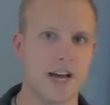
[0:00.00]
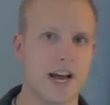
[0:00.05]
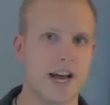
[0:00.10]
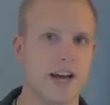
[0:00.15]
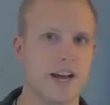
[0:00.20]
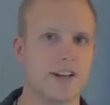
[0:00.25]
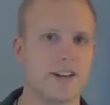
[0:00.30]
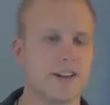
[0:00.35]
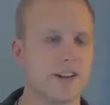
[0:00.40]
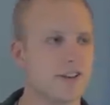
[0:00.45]

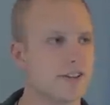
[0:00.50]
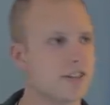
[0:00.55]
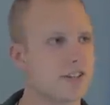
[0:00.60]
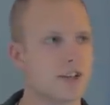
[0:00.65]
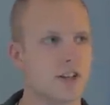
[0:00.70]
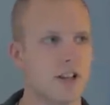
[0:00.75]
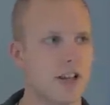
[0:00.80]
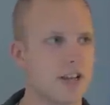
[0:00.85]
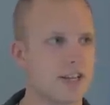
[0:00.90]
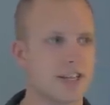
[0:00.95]
and they're
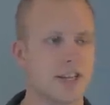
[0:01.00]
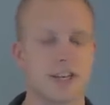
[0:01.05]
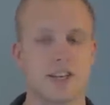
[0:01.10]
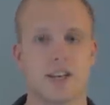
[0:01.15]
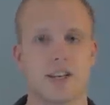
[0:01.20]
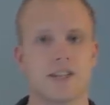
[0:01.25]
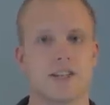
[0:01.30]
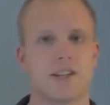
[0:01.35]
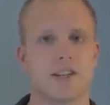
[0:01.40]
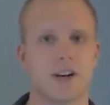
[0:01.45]
just collecting
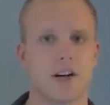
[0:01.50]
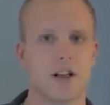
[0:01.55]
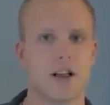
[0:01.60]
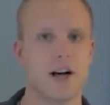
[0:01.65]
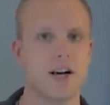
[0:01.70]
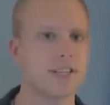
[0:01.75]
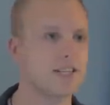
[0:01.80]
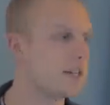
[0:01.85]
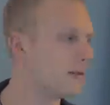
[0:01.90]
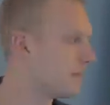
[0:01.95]
dust in the
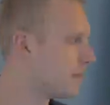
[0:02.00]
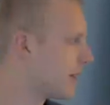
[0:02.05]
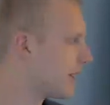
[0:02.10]
closet.